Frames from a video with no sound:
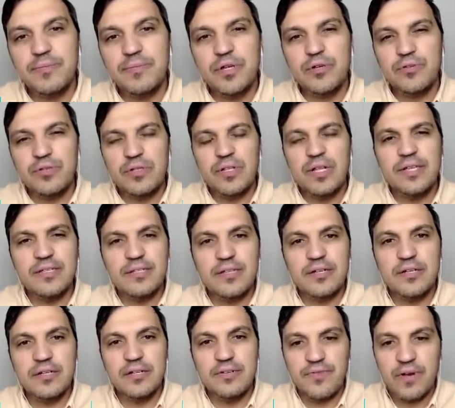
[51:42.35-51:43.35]
Because last
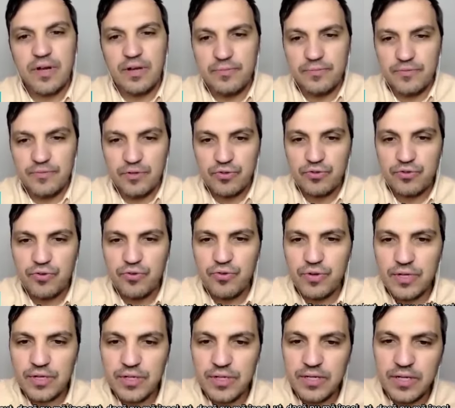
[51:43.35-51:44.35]
year, if I'm not
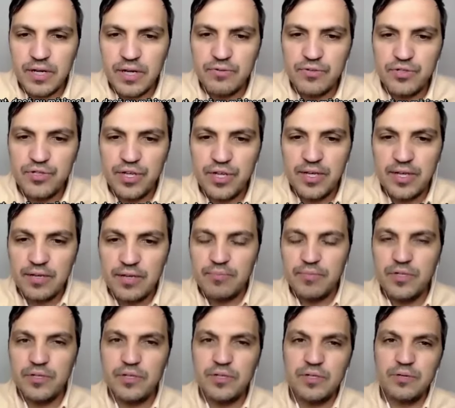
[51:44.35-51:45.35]
wrong, uh, I was
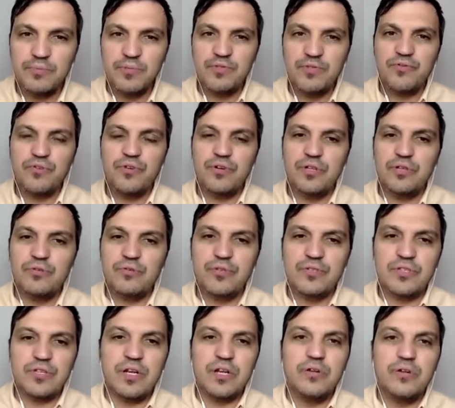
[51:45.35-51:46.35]
checking before, it
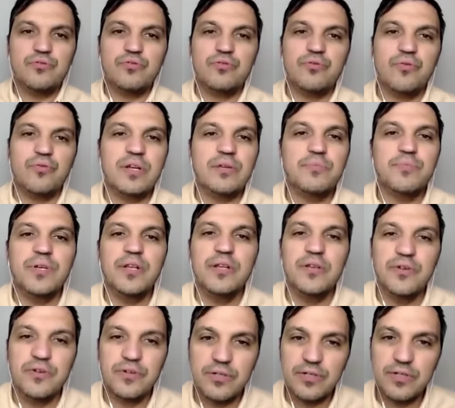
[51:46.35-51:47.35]
was close to one
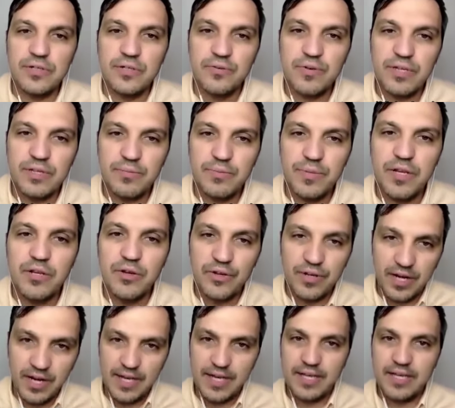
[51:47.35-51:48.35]
billion, one
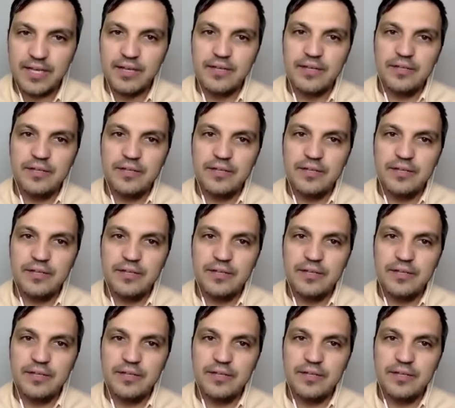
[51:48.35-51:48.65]
billion lei.